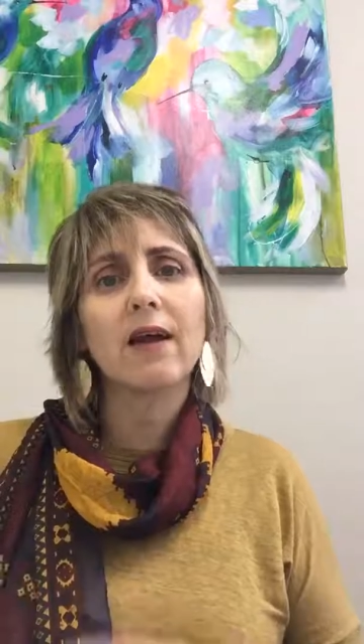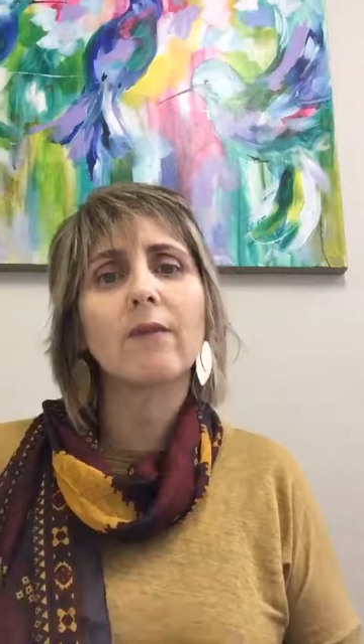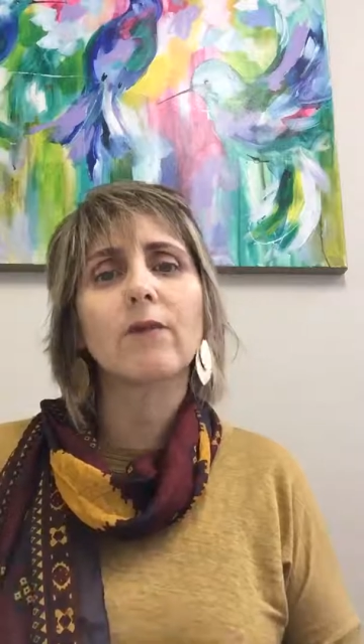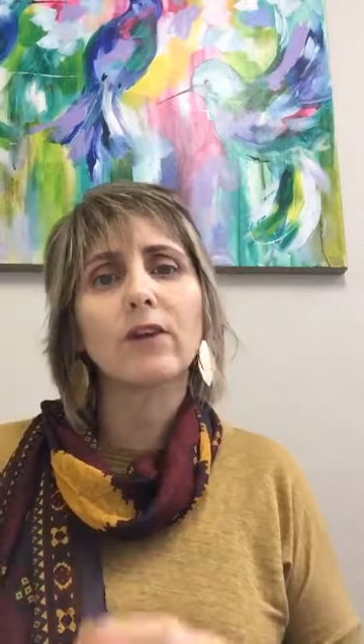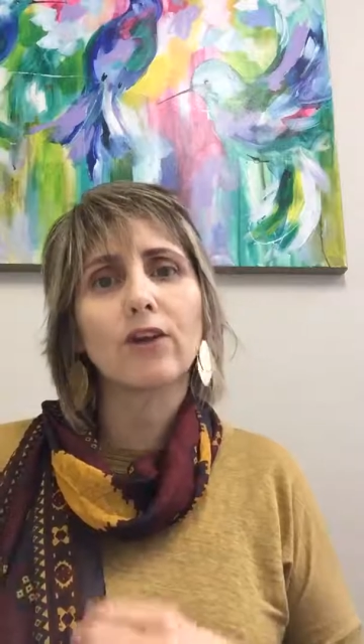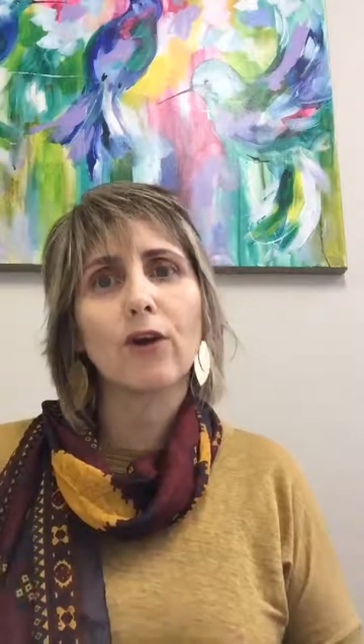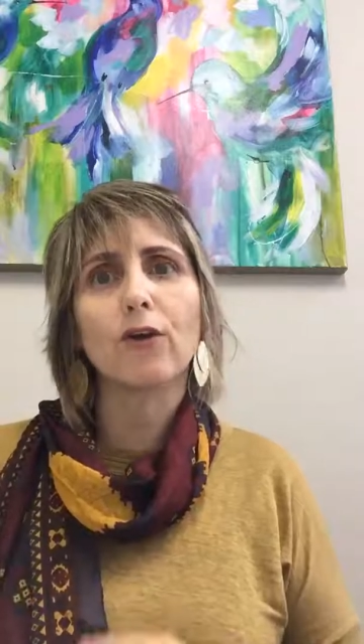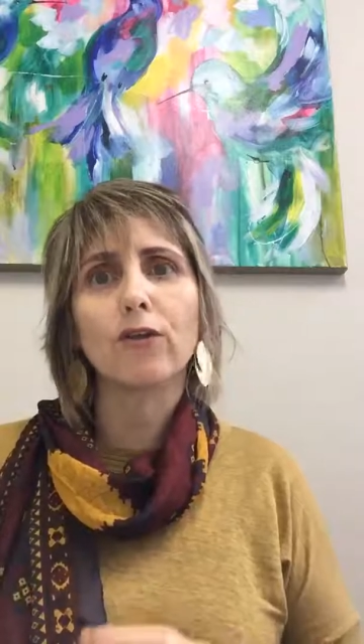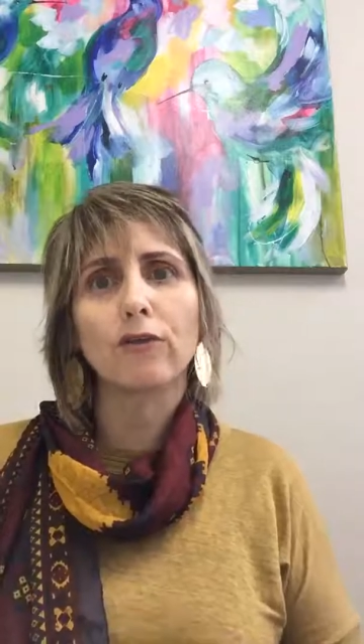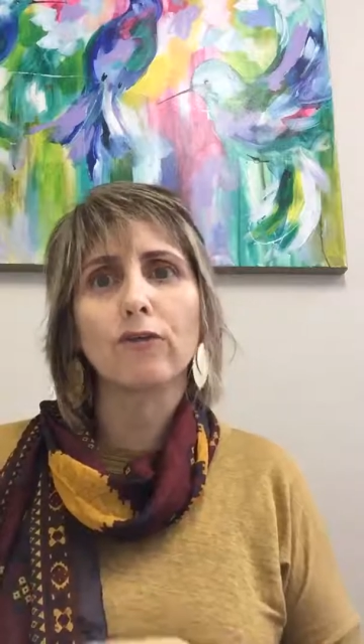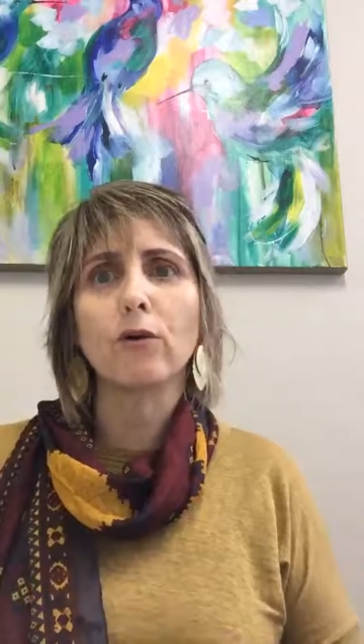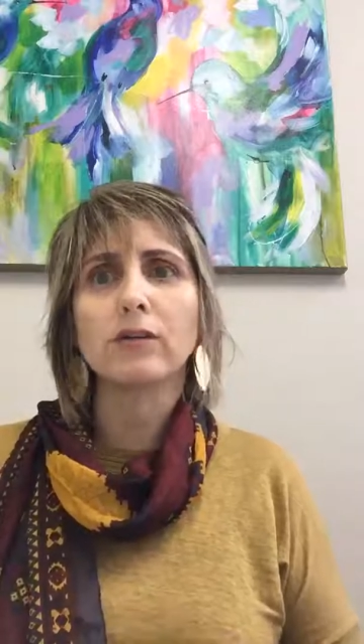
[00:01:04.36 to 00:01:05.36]
done when you go to
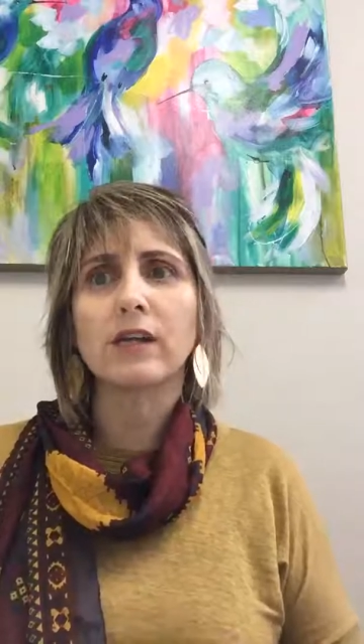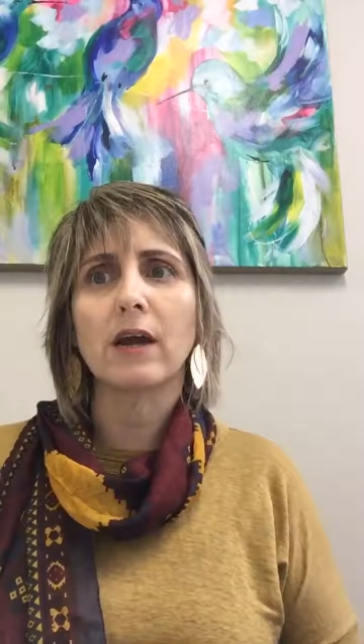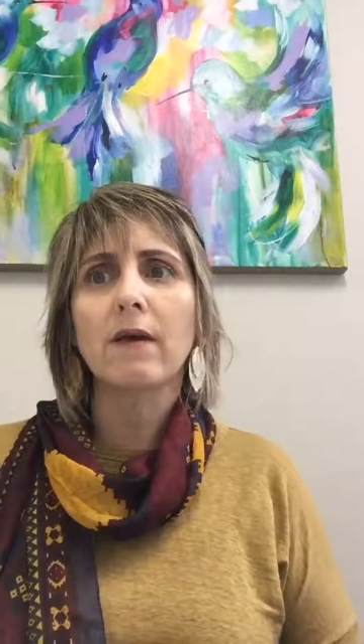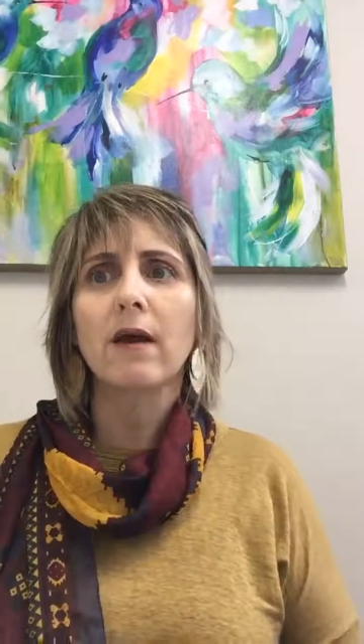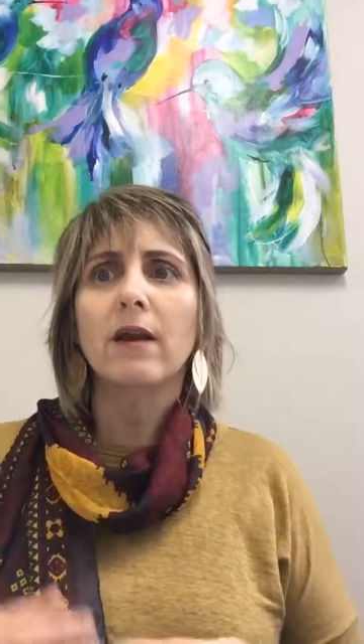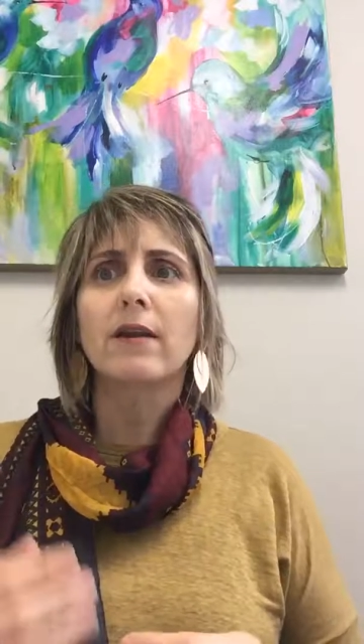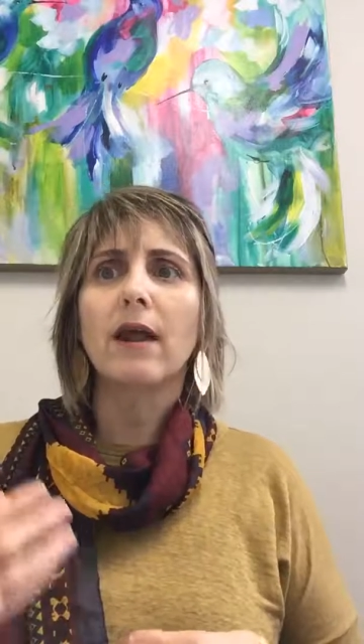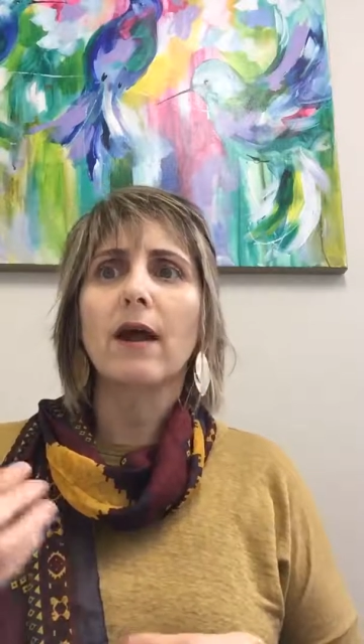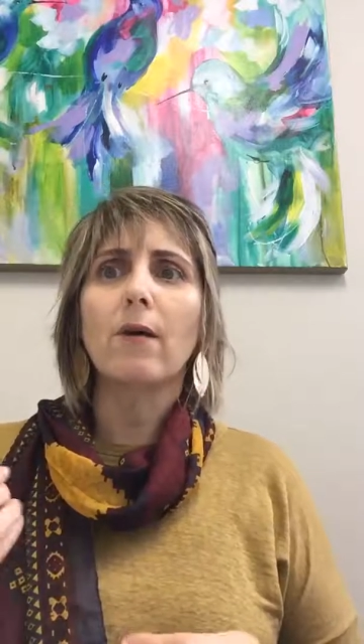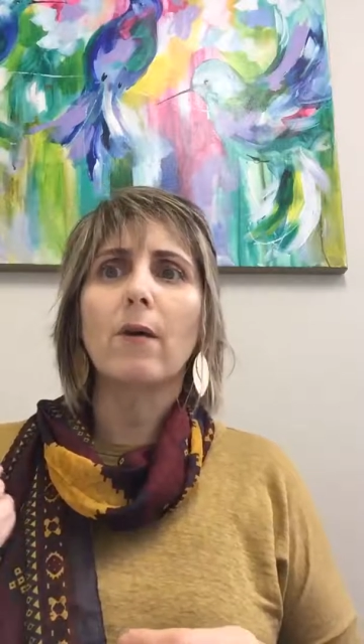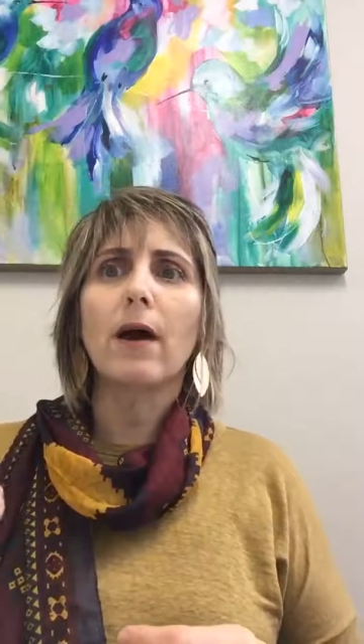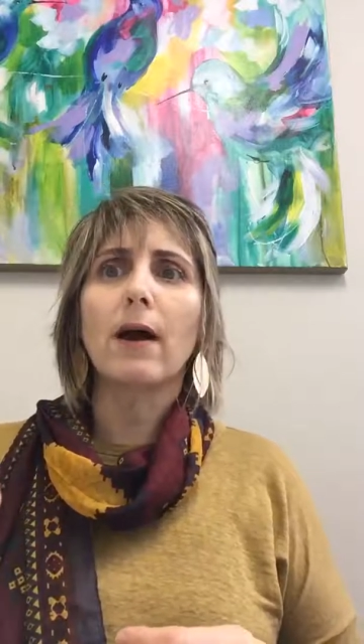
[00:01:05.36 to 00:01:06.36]
the doctor.
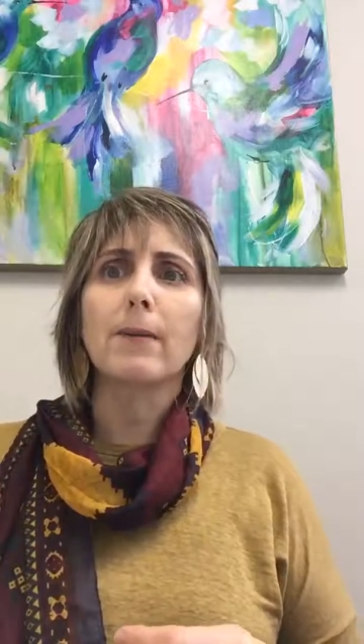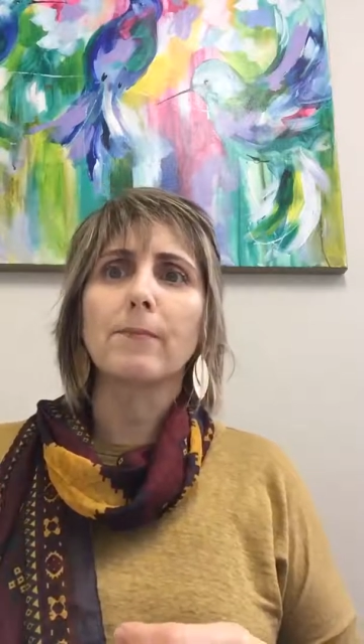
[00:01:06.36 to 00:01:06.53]
Now,